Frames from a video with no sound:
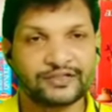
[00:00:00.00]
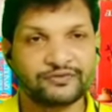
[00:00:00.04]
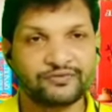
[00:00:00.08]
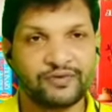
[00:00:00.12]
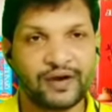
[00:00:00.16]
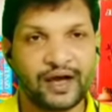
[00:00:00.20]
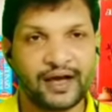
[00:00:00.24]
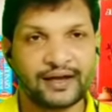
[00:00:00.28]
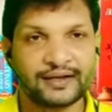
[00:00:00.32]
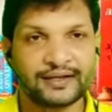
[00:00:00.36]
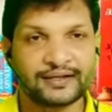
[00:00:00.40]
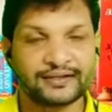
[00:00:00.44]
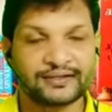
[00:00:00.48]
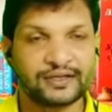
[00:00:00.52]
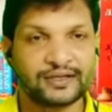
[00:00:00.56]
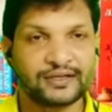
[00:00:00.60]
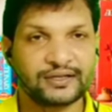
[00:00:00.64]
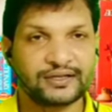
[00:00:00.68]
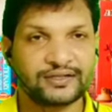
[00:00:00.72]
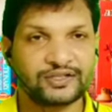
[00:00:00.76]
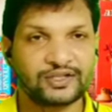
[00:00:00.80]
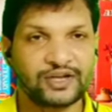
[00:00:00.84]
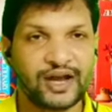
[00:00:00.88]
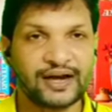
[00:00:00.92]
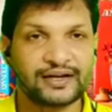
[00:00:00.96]
As far
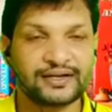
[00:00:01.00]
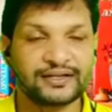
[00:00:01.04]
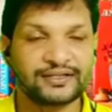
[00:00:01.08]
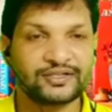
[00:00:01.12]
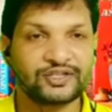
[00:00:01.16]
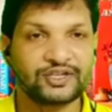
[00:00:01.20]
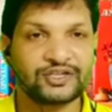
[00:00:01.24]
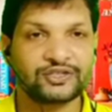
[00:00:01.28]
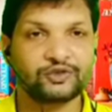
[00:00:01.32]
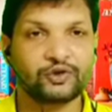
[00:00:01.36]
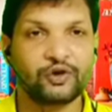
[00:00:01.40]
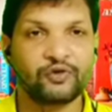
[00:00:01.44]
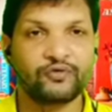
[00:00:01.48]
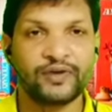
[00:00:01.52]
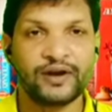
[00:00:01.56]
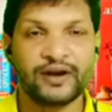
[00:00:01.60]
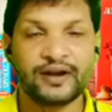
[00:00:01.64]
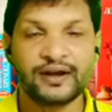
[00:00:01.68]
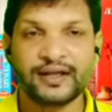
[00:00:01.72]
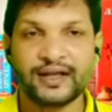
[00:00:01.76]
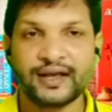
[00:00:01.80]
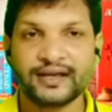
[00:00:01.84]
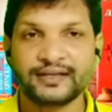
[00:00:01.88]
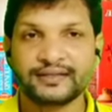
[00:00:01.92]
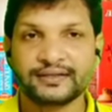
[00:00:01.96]
as statistics
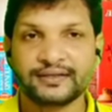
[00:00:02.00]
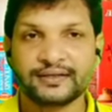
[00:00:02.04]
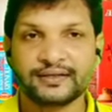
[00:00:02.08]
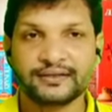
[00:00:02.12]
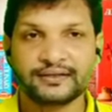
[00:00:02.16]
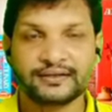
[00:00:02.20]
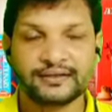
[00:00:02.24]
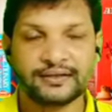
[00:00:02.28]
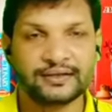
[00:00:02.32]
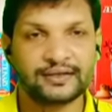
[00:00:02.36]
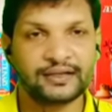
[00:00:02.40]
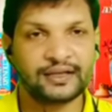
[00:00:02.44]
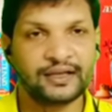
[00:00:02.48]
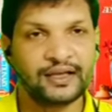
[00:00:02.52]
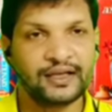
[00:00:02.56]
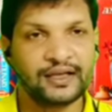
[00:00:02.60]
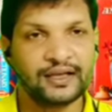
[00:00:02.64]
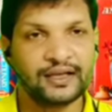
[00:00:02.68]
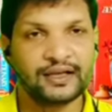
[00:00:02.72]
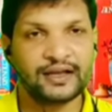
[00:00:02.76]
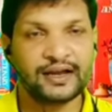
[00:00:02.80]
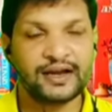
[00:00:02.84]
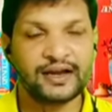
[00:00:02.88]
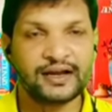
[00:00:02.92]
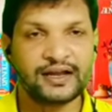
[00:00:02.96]
of India is
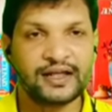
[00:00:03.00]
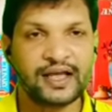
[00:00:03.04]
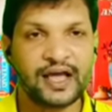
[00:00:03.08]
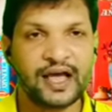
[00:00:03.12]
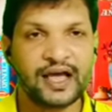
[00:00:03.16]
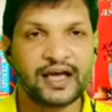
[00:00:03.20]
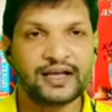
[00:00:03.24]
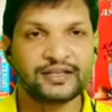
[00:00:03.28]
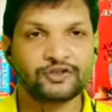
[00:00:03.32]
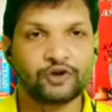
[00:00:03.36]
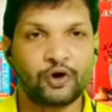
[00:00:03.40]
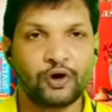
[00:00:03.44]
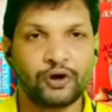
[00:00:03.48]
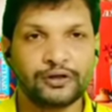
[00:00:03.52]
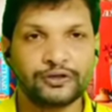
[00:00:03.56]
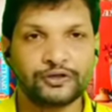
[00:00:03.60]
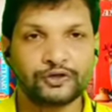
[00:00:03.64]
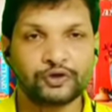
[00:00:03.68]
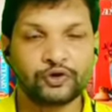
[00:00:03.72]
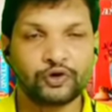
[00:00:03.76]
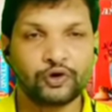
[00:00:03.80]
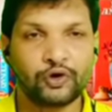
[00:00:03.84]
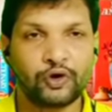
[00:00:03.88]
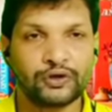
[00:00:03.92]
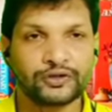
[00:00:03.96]
concerned, India has
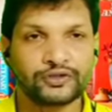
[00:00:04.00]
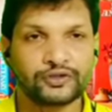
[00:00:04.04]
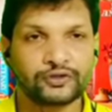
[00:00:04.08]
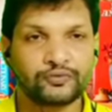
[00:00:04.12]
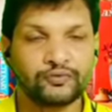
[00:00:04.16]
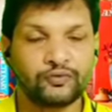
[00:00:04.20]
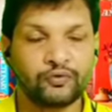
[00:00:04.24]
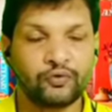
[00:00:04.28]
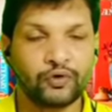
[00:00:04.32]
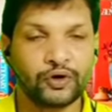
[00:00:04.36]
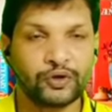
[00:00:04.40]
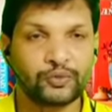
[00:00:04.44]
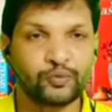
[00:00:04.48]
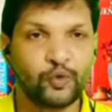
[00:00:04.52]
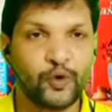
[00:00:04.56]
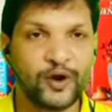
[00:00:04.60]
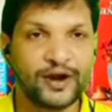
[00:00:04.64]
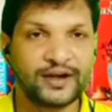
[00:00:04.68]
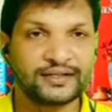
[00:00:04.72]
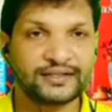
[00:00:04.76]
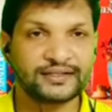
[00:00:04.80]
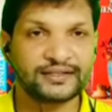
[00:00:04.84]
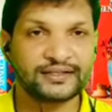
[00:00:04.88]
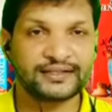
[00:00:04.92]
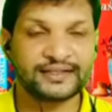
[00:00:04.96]
also lost
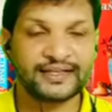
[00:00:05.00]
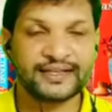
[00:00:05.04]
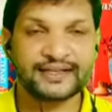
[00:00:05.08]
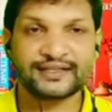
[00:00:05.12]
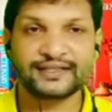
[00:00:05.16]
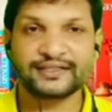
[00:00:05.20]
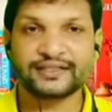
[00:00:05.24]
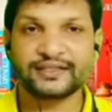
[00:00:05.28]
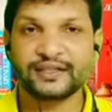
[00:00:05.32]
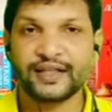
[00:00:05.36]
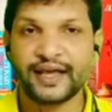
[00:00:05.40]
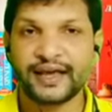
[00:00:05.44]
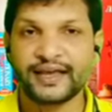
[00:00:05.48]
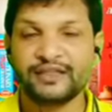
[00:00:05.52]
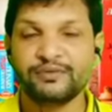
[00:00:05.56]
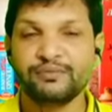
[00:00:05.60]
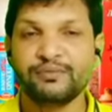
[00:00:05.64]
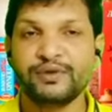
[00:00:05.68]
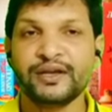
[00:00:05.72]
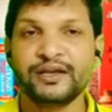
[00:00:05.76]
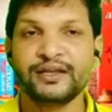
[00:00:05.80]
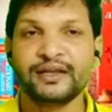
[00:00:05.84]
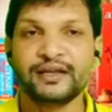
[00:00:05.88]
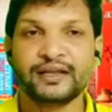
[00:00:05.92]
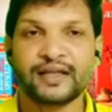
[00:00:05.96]

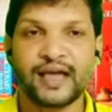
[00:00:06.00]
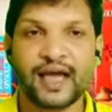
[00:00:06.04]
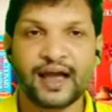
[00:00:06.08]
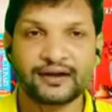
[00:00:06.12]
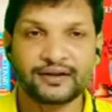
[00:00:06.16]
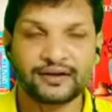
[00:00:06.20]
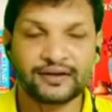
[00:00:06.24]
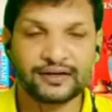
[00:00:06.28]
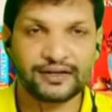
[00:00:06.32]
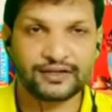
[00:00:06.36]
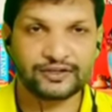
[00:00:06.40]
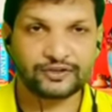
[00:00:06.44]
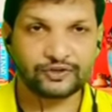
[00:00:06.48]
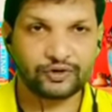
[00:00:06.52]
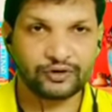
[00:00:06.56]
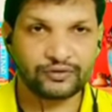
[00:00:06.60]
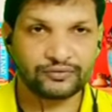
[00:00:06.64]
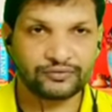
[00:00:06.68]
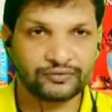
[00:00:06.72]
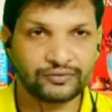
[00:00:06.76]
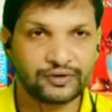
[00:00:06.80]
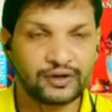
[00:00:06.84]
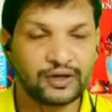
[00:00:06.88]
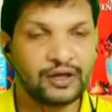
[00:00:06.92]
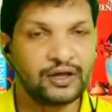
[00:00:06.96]
4.69 million
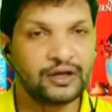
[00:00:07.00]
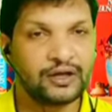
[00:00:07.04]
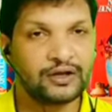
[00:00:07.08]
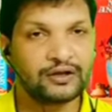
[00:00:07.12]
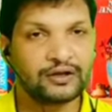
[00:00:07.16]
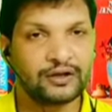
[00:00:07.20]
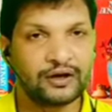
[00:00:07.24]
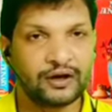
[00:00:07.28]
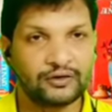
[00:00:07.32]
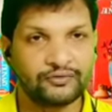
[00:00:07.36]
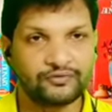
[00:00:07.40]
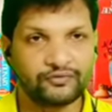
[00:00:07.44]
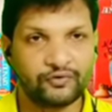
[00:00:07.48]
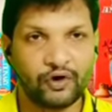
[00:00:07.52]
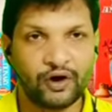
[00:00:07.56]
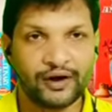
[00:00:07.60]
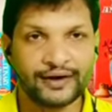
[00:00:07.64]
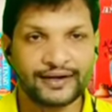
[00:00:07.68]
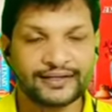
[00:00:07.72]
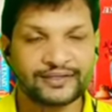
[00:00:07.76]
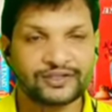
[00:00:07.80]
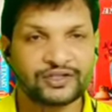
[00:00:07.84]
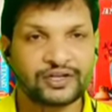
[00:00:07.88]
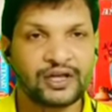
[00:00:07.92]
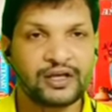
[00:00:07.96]
hectares of
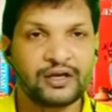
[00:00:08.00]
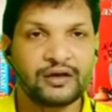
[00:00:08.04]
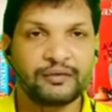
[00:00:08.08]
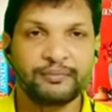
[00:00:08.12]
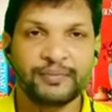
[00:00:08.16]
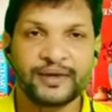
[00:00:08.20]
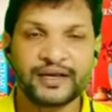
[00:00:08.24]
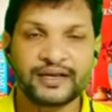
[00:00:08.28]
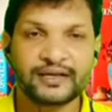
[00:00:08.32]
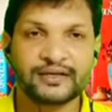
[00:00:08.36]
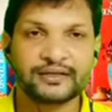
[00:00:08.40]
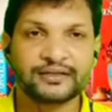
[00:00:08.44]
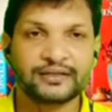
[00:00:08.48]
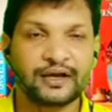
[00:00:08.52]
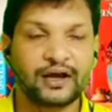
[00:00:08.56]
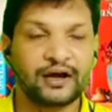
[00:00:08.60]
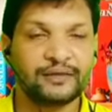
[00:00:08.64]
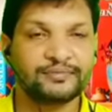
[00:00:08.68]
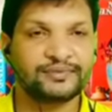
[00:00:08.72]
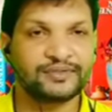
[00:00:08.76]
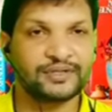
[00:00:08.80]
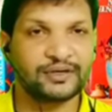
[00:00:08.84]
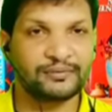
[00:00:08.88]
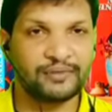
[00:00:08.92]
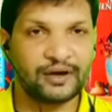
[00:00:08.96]
forest
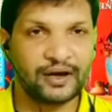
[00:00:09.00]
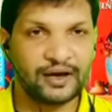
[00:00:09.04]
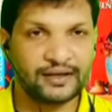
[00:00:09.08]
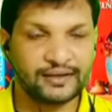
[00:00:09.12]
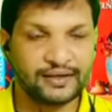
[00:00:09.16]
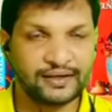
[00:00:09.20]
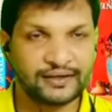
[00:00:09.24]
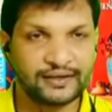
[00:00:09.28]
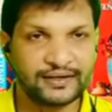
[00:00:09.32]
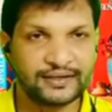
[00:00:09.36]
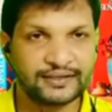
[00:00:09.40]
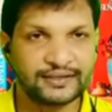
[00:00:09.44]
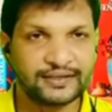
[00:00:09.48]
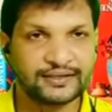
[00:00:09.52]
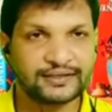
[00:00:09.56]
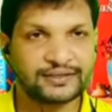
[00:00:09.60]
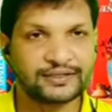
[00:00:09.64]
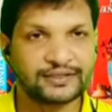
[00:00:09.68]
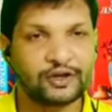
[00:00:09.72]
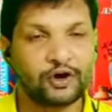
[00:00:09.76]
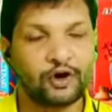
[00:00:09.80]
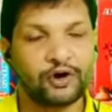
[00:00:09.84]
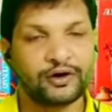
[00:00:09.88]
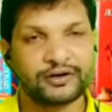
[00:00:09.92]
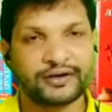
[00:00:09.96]
because of some other
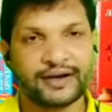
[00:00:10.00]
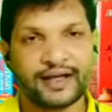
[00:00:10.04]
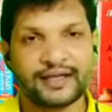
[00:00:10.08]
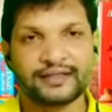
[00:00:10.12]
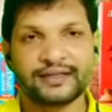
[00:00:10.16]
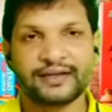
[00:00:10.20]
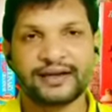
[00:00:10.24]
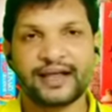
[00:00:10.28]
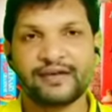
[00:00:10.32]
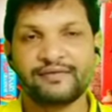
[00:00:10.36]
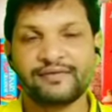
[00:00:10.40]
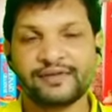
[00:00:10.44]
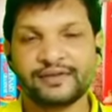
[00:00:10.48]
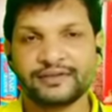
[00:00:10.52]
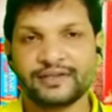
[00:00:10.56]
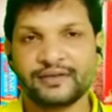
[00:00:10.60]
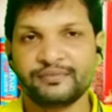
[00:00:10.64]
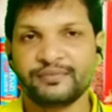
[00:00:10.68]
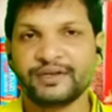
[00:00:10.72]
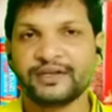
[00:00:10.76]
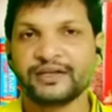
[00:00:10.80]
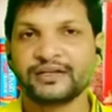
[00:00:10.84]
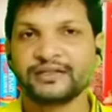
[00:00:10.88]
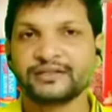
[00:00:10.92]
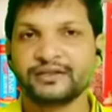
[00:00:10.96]
regions, or rather I
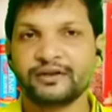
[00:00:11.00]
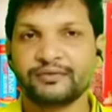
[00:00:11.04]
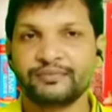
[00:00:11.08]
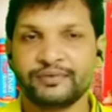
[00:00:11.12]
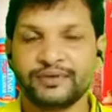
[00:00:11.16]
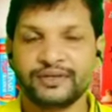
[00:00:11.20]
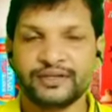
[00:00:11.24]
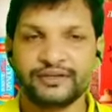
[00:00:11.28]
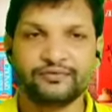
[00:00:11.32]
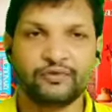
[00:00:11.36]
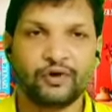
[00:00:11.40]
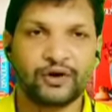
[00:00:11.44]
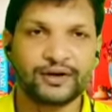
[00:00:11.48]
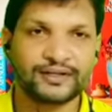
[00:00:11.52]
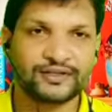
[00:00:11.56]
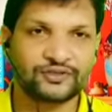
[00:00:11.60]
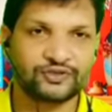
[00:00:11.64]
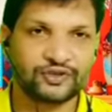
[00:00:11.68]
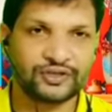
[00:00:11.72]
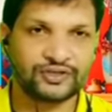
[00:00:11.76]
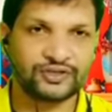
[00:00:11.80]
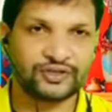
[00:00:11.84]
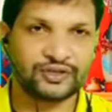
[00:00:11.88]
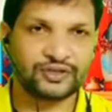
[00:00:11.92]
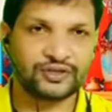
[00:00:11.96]
will say because of
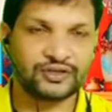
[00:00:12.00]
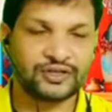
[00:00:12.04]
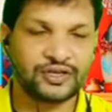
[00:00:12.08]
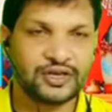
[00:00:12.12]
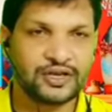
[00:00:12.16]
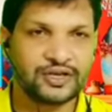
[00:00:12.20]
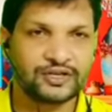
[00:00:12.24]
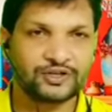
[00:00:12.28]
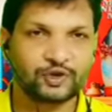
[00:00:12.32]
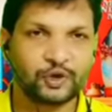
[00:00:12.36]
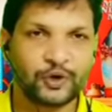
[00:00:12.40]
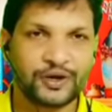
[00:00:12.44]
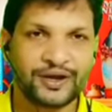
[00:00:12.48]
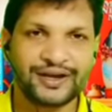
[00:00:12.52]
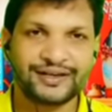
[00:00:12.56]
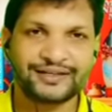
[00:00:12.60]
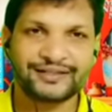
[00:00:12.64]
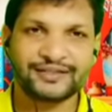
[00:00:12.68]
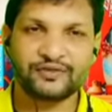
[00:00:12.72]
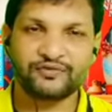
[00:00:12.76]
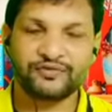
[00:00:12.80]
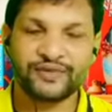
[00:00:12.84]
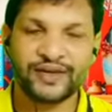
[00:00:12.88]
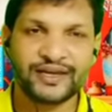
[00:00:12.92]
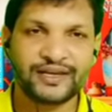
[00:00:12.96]
deforestation.
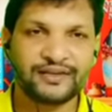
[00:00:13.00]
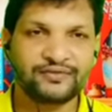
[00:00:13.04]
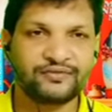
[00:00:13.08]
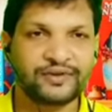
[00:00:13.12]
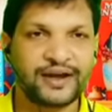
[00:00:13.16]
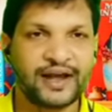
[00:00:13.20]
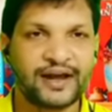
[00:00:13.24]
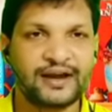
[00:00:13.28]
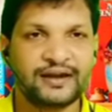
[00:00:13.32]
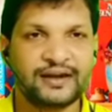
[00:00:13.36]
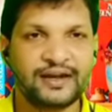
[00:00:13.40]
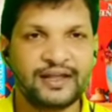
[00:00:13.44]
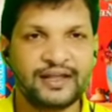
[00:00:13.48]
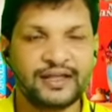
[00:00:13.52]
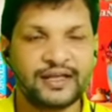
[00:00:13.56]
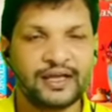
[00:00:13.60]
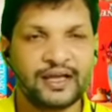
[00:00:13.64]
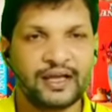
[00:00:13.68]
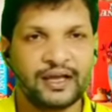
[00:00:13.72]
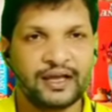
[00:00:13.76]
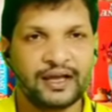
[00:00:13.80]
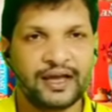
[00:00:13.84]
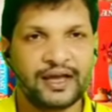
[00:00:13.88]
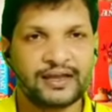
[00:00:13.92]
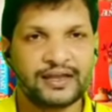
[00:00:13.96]
So it's a very
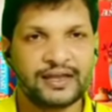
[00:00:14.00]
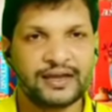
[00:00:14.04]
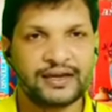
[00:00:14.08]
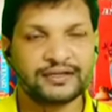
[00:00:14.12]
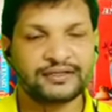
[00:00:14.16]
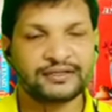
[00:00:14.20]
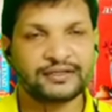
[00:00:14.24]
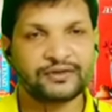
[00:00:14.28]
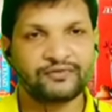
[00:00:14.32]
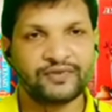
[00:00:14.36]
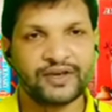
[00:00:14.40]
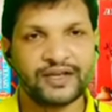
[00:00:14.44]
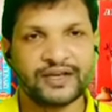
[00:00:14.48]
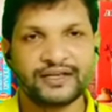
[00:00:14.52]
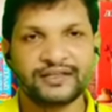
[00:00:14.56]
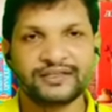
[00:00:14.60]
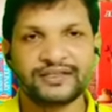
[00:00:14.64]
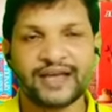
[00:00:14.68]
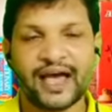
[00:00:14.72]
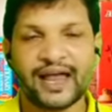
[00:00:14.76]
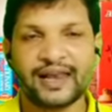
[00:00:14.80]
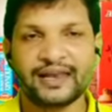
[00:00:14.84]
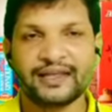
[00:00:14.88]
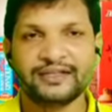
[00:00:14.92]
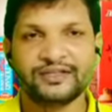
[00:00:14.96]
frightening and it's a
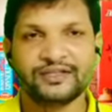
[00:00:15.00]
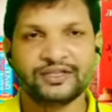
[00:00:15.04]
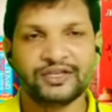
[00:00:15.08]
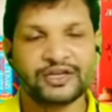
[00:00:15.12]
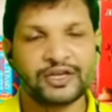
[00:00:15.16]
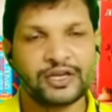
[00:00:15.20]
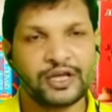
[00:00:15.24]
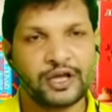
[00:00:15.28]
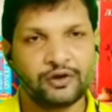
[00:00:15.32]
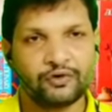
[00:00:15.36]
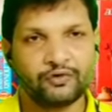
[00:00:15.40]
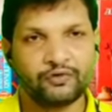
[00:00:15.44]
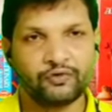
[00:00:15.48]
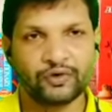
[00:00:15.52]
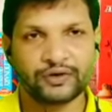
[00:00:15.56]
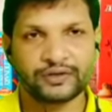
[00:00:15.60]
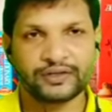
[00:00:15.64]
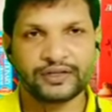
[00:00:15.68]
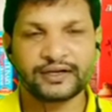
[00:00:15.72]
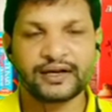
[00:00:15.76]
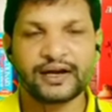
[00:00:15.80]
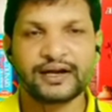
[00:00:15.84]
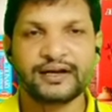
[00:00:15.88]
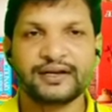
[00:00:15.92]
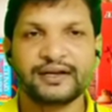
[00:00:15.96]
very challenging
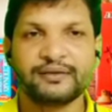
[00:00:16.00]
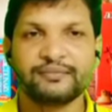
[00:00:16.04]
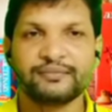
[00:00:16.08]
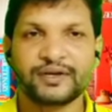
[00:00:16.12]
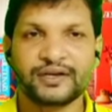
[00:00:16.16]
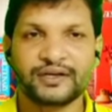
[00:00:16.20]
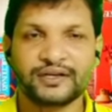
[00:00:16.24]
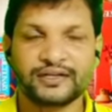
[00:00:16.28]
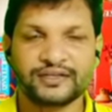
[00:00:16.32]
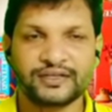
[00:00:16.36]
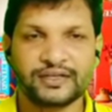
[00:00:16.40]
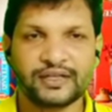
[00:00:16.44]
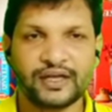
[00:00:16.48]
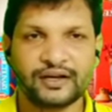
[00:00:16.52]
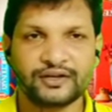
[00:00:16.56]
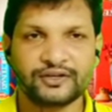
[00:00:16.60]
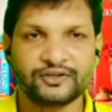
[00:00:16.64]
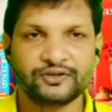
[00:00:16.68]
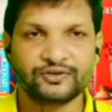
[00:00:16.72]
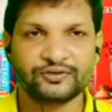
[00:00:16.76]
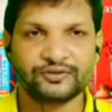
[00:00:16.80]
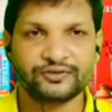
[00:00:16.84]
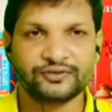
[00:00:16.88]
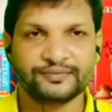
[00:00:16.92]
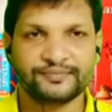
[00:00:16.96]
for the contemporary
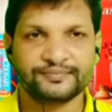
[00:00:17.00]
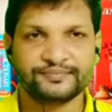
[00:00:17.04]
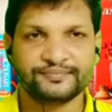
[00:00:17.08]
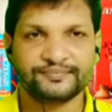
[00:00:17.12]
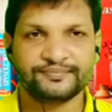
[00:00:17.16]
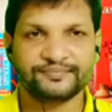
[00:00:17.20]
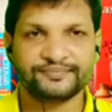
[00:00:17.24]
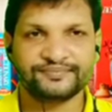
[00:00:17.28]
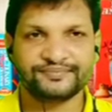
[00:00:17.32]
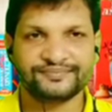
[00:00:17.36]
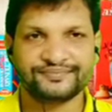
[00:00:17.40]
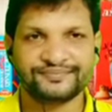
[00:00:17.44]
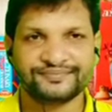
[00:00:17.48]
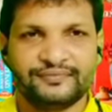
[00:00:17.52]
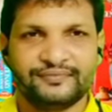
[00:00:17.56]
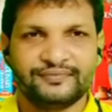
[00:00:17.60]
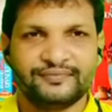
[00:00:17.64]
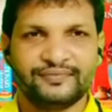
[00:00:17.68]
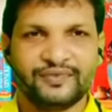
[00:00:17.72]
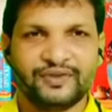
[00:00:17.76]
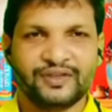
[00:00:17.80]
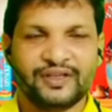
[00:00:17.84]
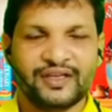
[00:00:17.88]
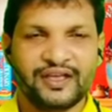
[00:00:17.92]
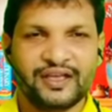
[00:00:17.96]
scenarios.
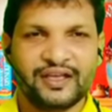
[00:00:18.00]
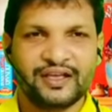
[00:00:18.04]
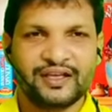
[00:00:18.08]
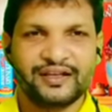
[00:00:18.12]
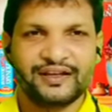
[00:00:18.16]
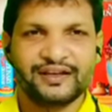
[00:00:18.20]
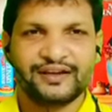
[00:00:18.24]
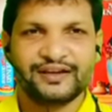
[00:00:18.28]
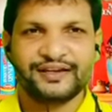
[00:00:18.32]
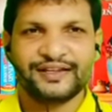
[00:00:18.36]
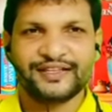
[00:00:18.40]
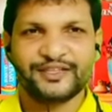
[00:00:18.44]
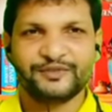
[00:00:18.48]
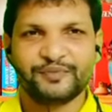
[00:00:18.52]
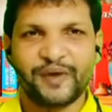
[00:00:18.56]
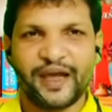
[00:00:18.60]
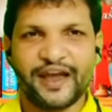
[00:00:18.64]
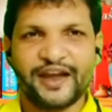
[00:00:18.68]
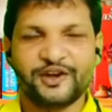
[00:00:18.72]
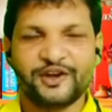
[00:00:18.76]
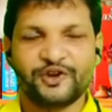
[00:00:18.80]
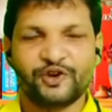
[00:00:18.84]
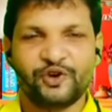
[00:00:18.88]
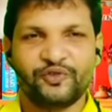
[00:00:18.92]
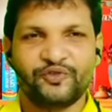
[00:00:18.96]

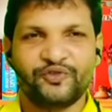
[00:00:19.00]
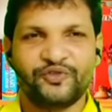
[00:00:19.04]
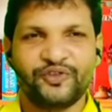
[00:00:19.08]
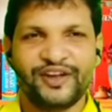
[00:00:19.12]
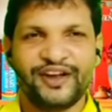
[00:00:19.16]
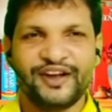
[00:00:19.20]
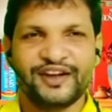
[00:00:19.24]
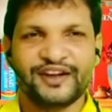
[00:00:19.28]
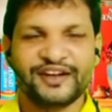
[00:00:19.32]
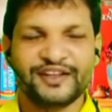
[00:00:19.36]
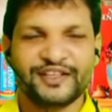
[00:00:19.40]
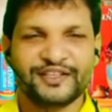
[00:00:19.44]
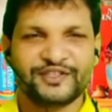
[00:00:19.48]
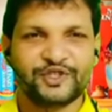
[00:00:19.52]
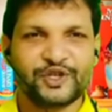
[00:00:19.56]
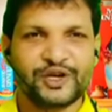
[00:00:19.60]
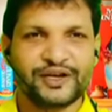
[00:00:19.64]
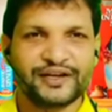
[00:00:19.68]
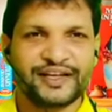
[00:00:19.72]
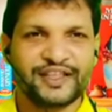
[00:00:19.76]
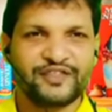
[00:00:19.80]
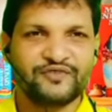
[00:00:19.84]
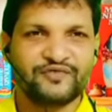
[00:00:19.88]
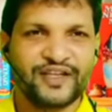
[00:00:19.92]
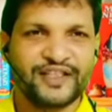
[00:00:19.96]
Despite of
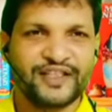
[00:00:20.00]
international